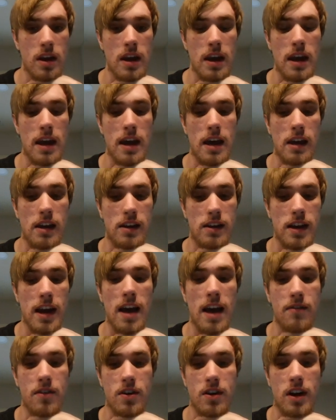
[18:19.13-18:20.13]
And
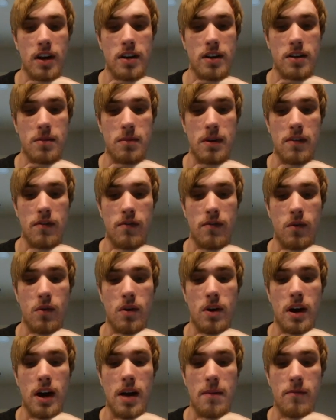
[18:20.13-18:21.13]
after knight to
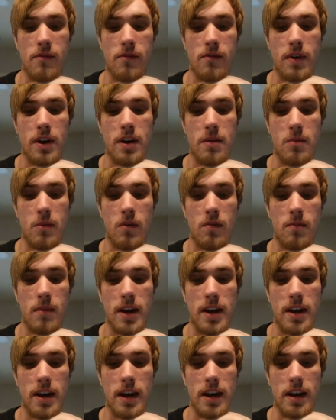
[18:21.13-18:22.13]
b4, I'm free to move
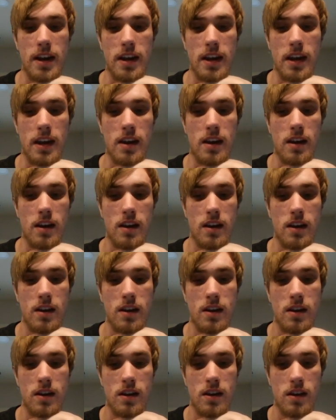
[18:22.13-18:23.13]
my knight again.
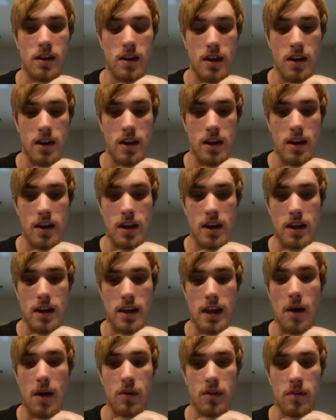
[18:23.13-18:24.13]

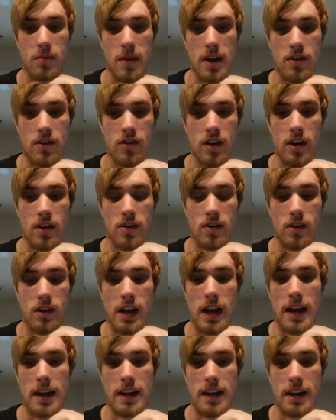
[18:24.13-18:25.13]
That was my general
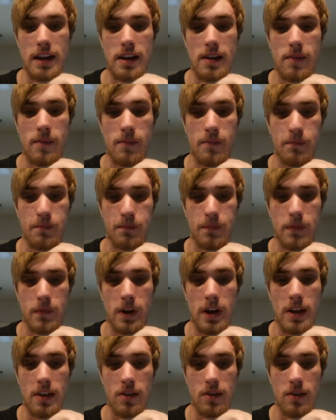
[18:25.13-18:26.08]
idea, right?